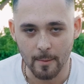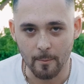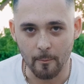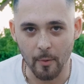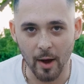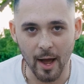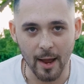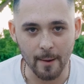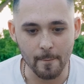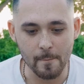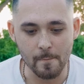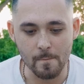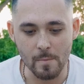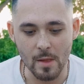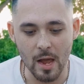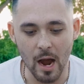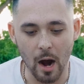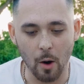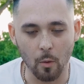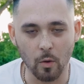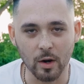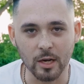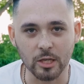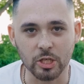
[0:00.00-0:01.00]
But
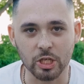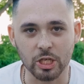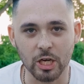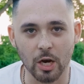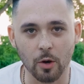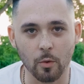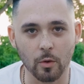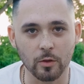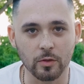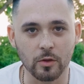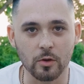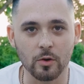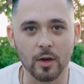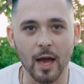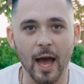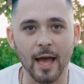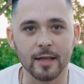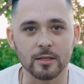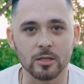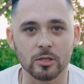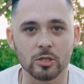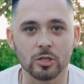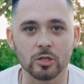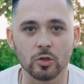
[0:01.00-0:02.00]
I want to share with you
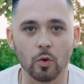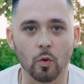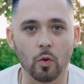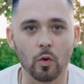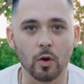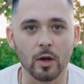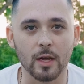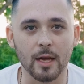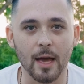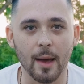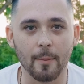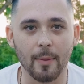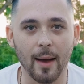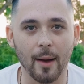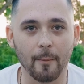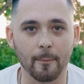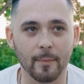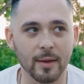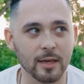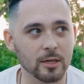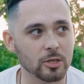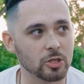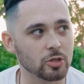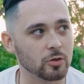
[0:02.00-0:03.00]
guys a story about
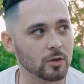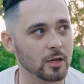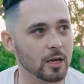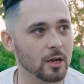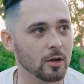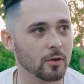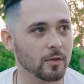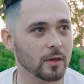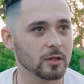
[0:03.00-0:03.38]
ministry here.